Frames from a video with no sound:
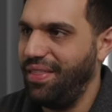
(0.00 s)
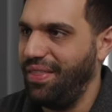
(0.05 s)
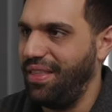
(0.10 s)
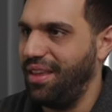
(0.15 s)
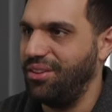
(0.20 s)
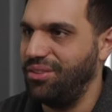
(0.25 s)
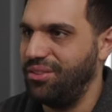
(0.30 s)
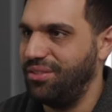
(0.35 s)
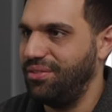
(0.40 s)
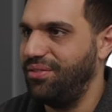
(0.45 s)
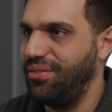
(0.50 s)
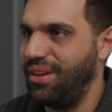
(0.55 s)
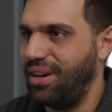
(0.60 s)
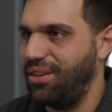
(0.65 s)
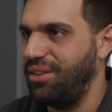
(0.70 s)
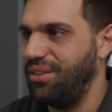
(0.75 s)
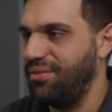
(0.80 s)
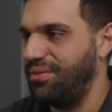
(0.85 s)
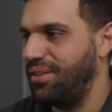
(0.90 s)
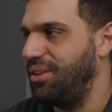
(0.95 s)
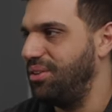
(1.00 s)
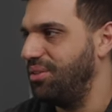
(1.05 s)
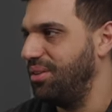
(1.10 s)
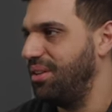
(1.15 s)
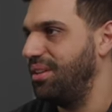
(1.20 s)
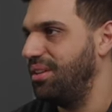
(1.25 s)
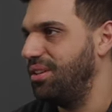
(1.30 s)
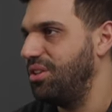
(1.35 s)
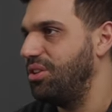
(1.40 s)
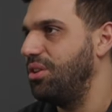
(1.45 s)
They are very,
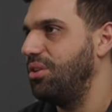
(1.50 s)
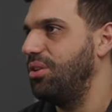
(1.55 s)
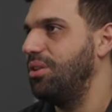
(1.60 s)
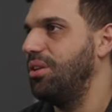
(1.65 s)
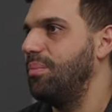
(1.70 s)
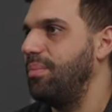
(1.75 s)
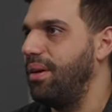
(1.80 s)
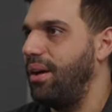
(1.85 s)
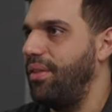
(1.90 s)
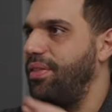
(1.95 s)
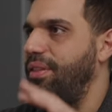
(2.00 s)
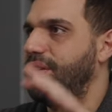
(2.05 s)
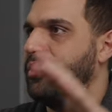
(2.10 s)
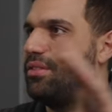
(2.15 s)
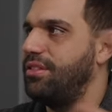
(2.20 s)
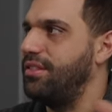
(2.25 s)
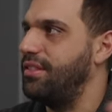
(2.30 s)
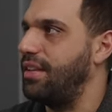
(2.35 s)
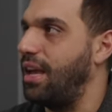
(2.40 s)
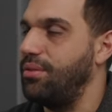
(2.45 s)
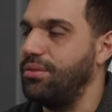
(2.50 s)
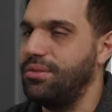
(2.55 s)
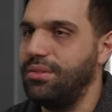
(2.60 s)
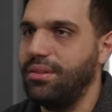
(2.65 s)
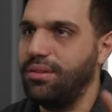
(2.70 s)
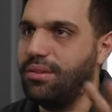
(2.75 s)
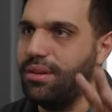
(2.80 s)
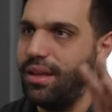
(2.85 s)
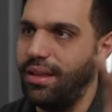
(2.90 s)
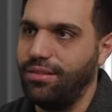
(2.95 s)
very good about their
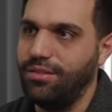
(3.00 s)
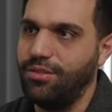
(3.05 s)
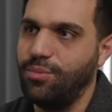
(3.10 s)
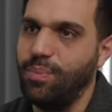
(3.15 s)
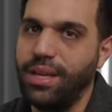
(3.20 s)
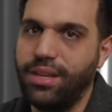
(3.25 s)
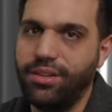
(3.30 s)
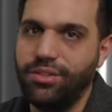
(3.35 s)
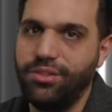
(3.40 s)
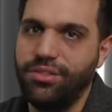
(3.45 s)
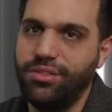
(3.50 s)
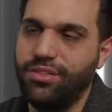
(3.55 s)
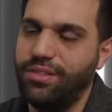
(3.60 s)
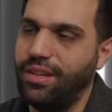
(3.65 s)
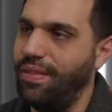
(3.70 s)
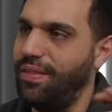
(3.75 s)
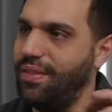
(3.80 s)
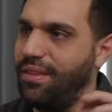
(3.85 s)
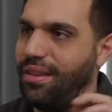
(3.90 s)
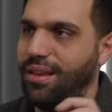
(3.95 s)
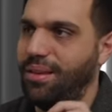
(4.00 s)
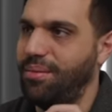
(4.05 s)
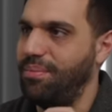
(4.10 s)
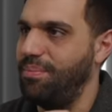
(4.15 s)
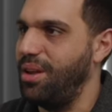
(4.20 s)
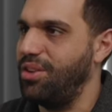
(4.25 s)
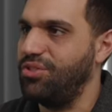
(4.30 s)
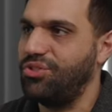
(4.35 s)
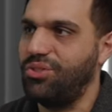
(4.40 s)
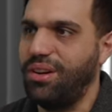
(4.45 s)
sound and speakers, and they
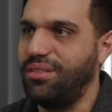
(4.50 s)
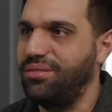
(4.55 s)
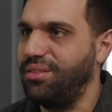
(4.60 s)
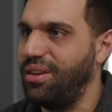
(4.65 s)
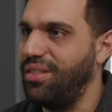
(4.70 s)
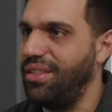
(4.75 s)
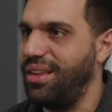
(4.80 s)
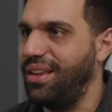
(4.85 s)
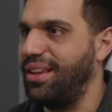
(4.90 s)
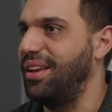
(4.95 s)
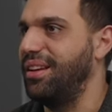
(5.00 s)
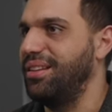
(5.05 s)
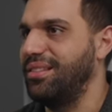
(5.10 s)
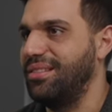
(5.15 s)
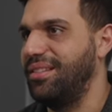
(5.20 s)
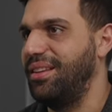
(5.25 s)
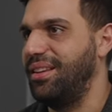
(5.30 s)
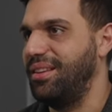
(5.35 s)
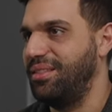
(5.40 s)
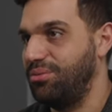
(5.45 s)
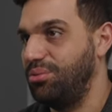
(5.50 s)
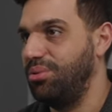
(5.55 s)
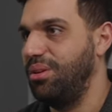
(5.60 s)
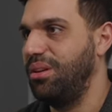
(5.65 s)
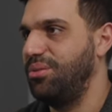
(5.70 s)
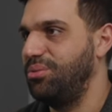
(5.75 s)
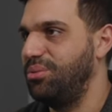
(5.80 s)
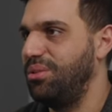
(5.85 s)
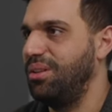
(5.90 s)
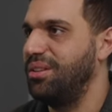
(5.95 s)
measure everything, and it's like
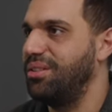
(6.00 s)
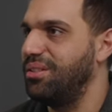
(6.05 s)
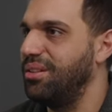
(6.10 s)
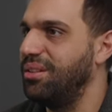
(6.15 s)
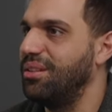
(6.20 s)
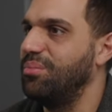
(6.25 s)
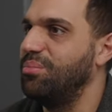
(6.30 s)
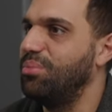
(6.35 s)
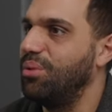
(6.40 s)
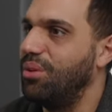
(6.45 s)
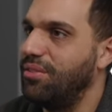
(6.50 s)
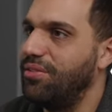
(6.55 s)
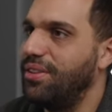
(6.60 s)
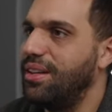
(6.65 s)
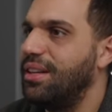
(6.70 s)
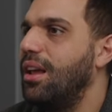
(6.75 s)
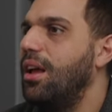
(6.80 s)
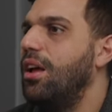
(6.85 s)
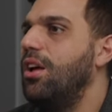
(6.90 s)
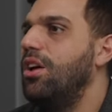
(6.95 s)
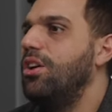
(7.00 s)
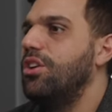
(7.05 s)
really, really good and perfect.